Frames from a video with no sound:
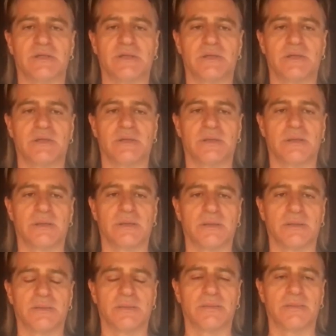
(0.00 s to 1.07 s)

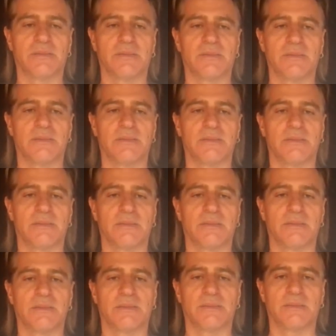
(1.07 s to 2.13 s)

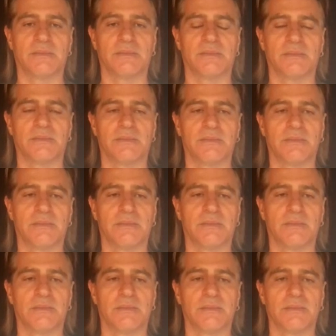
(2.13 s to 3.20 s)

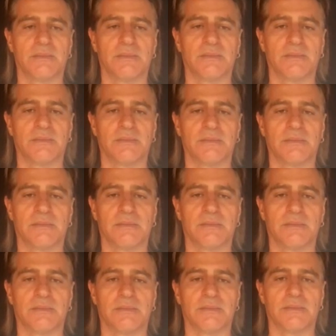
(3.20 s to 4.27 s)

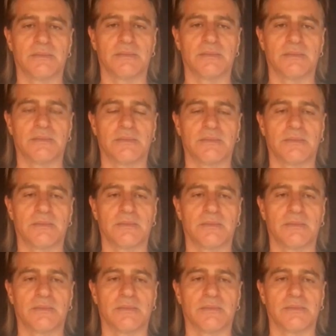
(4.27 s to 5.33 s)

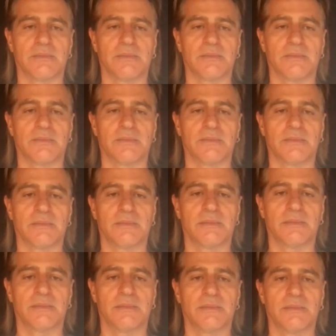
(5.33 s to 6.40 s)

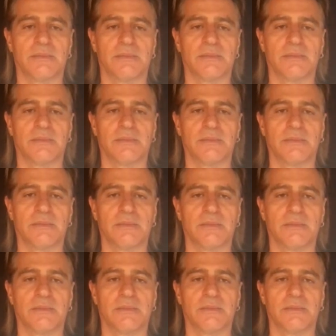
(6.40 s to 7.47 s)

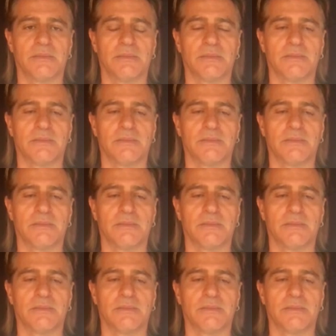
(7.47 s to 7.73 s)
(no one is talking)